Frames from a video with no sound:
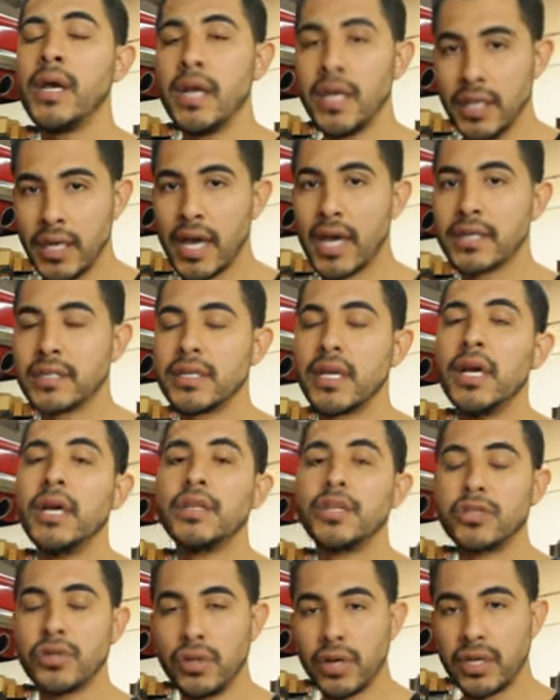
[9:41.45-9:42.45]
Yes.
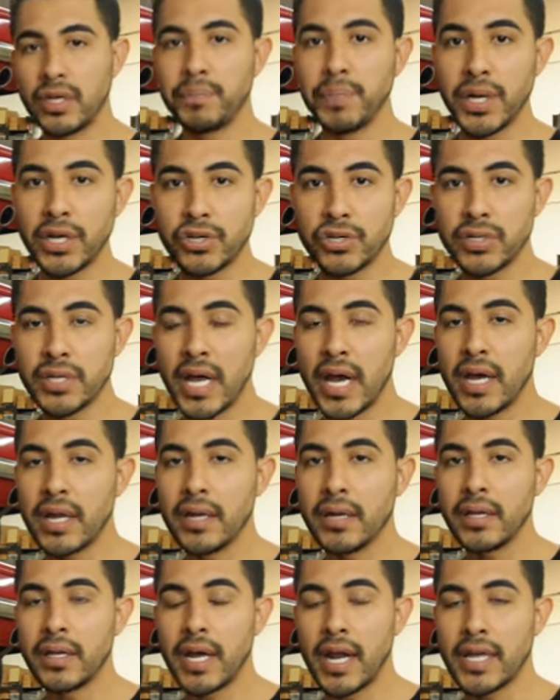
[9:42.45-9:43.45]
Did you look at the pictures
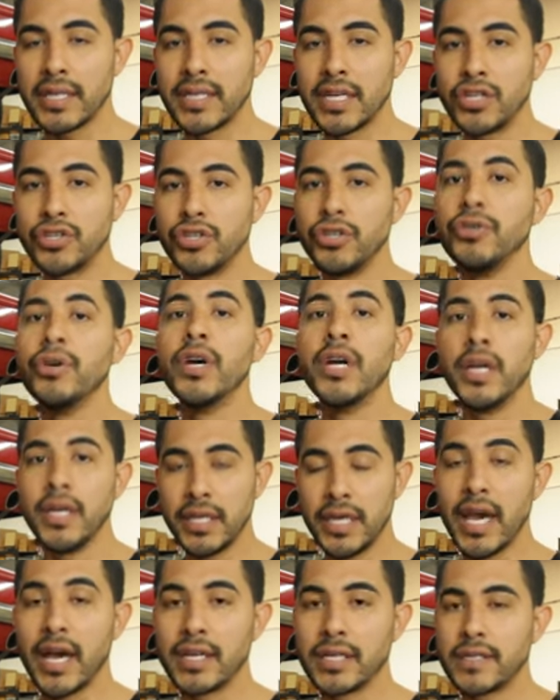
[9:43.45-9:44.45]
that I sent you?
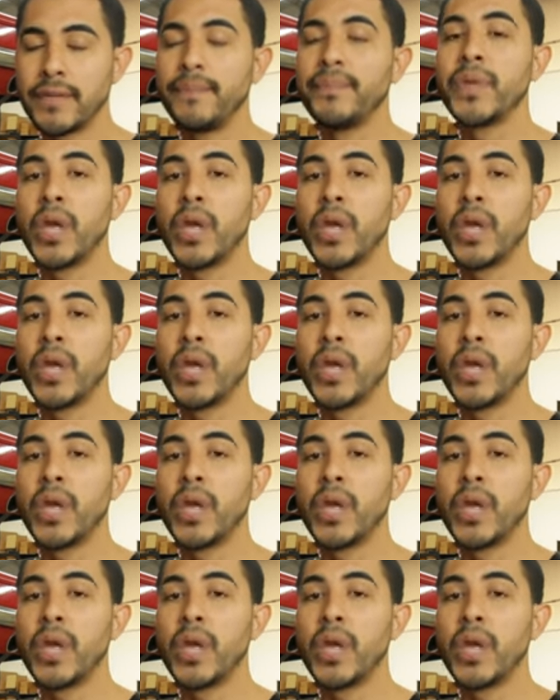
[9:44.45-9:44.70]
Yes.